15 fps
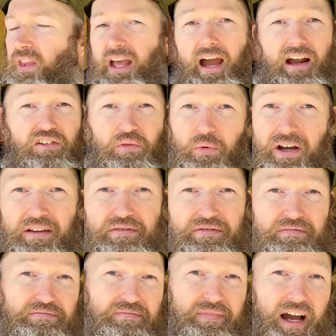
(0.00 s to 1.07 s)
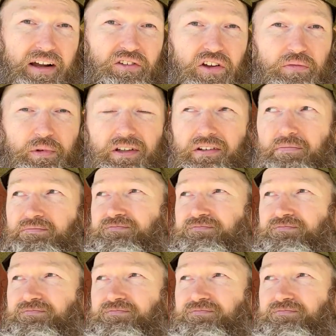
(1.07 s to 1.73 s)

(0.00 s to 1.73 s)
ex-wife, ex-husband.